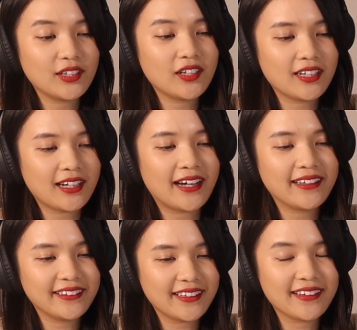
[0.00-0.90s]
on an
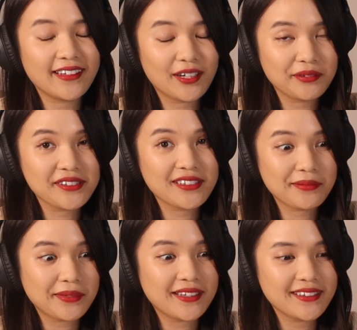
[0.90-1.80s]
island and that was an
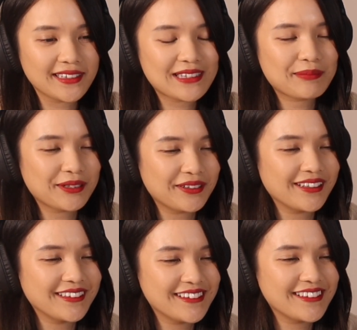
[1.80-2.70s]
amazing
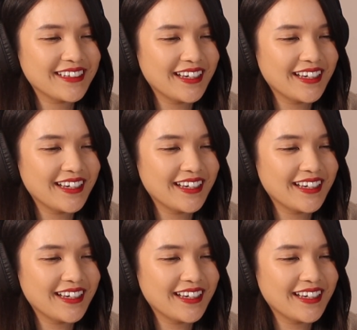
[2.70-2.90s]
experience.